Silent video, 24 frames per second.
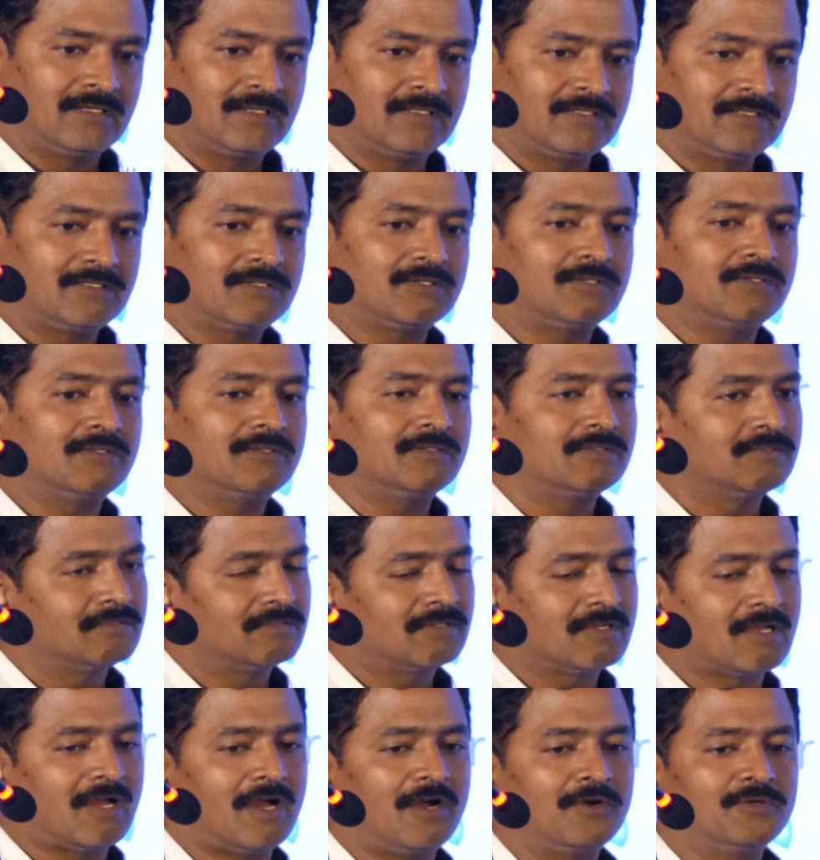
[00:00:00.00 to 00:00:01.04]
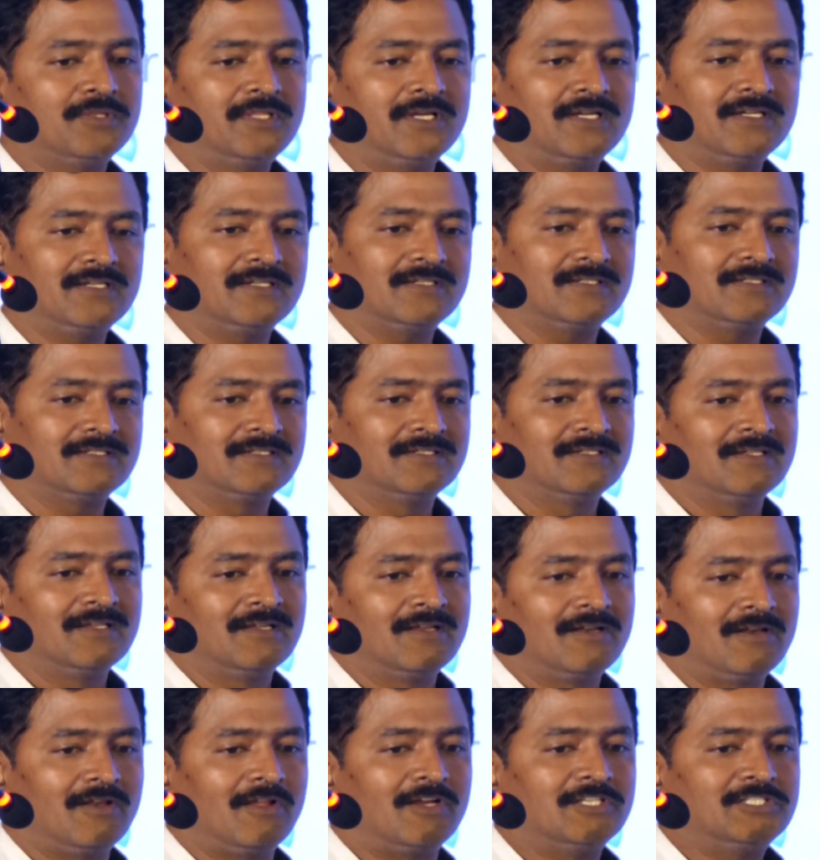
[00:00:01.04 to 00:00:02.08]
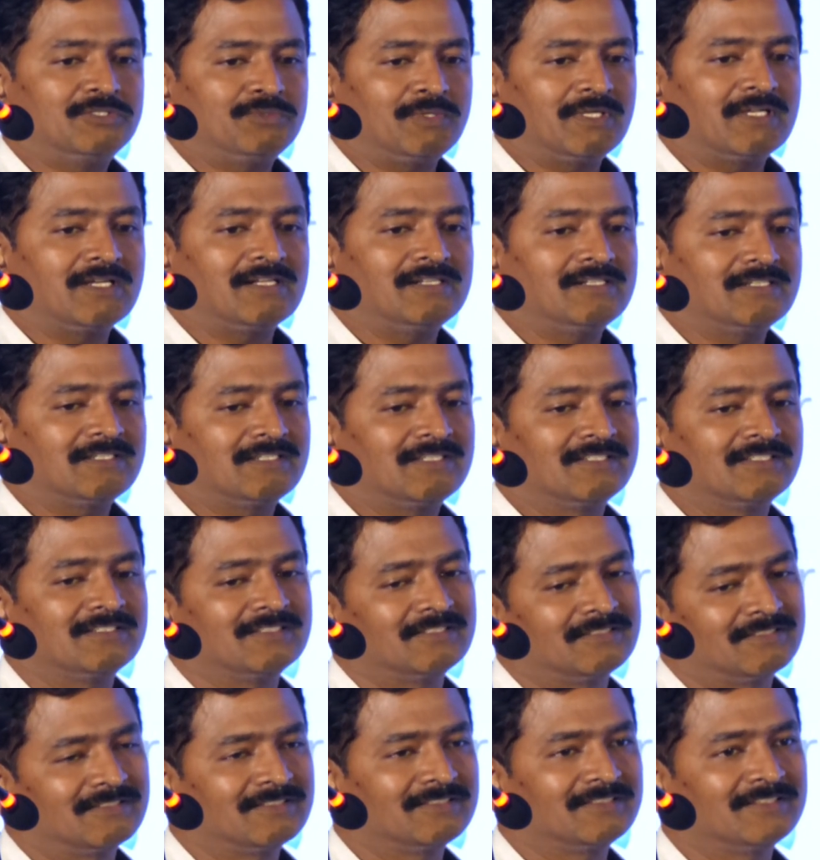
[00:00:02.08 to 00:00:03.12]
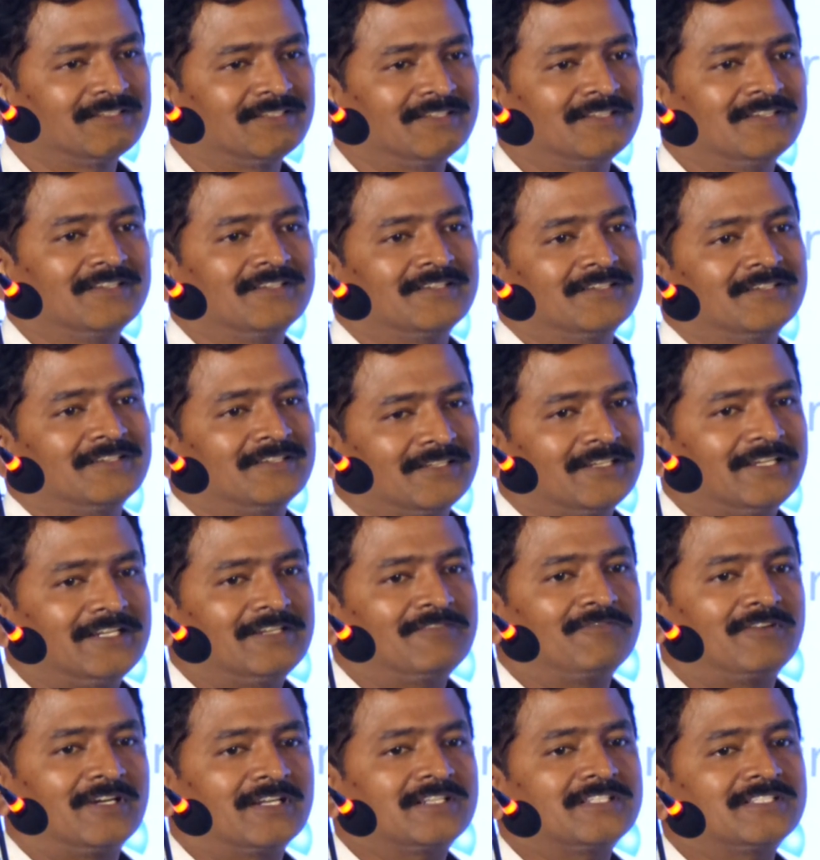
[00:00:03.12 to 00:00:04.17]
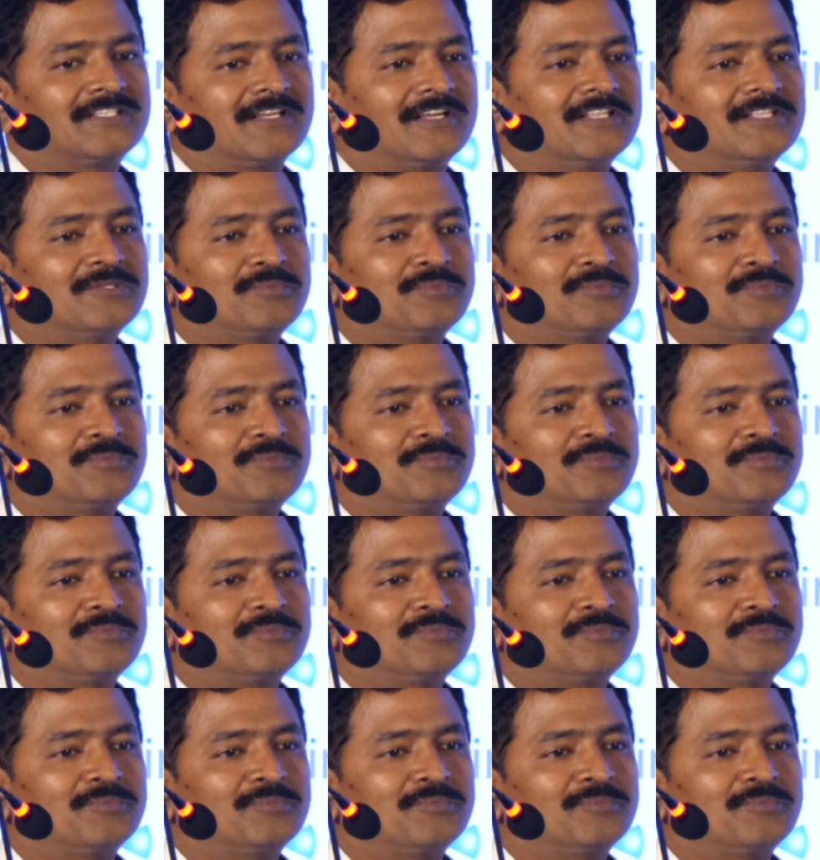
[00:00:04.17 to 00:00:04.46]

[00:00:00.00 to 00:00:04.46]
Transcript: So, how the launch vehicles, it works on the